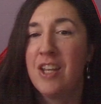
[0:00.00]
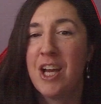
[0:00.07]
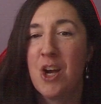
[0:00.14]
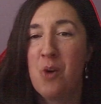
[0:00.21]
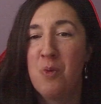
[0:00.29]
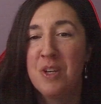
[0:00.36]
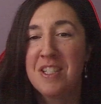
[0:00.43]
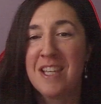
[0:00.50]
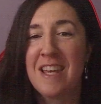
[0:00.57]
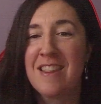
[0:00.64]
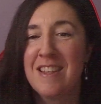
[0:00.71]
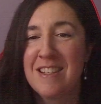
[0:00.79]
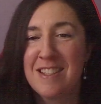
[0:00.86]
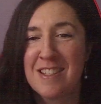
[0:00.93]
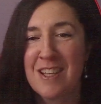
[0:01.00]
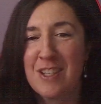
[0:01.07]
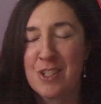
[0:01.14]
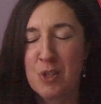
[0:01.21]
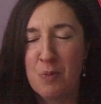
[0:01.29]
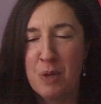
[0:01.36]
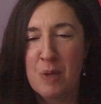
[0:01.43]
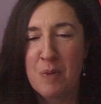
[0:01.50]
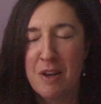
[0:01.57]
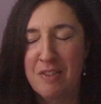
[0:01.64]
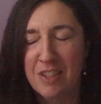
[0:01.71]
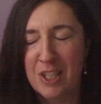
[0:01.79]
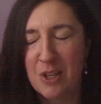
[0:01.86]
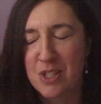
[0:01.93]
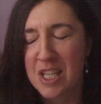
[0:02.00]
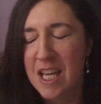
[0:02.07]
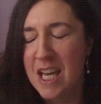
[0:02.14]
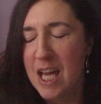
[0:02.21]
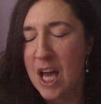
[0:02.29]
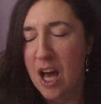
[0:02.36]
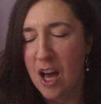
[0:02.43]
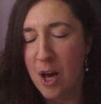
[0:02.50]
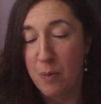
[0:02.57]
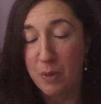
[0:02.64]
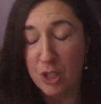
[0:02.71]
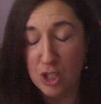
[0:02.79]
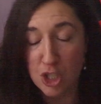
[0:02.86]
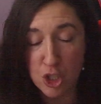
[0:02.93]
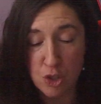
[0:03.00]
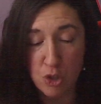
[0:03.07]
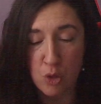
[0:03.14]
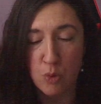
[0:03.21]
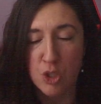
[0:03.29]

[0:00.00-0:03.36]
I always say this in so many of my videos because it's true.